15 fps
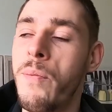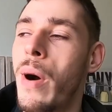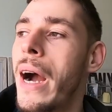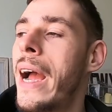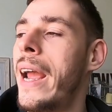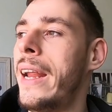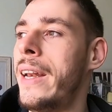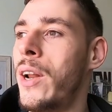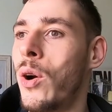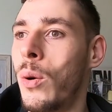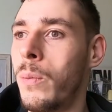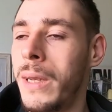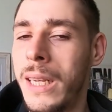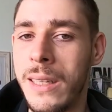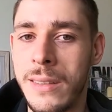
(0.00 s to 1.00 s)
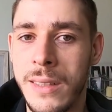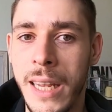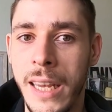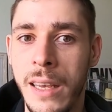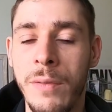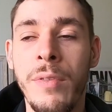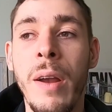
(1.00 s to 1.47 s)
by no means.
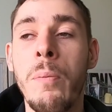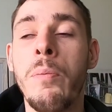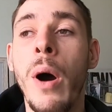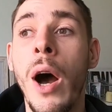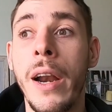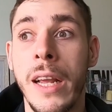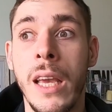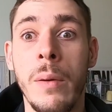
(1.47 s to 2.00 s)
Like if I bought a